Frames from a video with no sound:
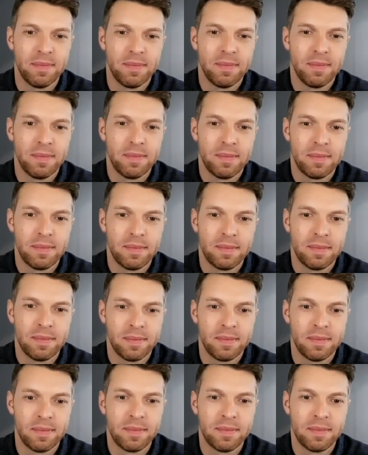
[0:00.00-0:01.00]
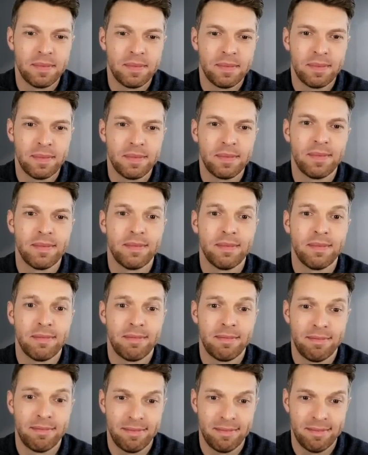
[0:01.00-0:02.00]

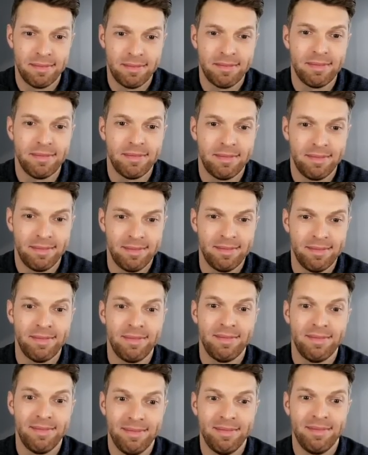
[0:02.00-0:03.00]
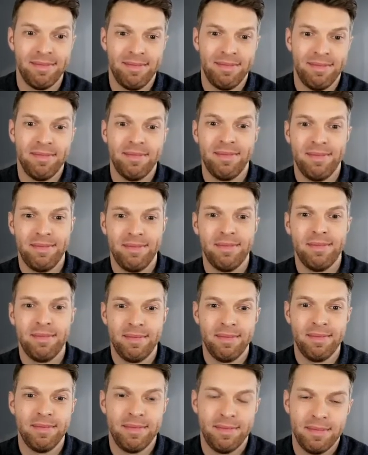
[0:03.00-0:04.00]

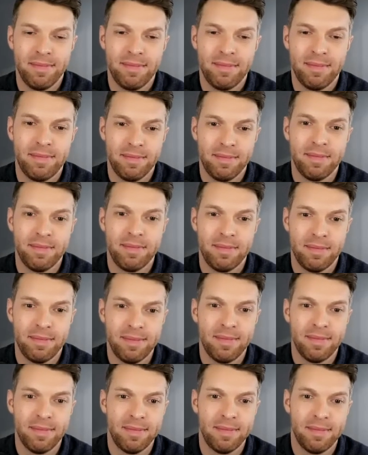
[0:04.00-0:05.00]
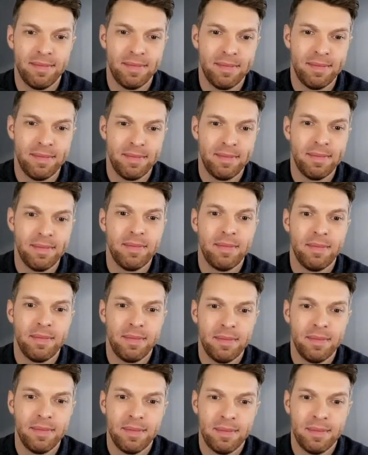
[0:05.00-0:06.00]

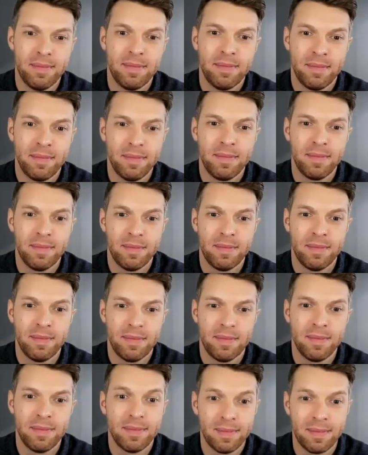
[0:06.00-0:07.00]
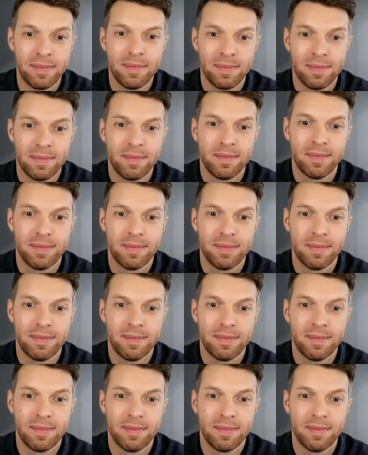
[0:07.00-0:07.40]
[no speech]